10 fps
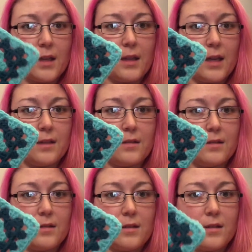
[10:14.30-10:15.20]

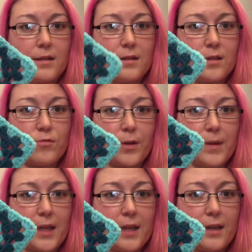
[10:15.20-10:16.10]
Then this row
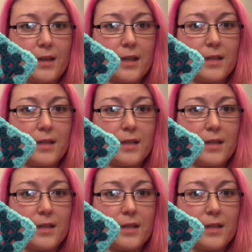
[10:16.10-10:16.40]
here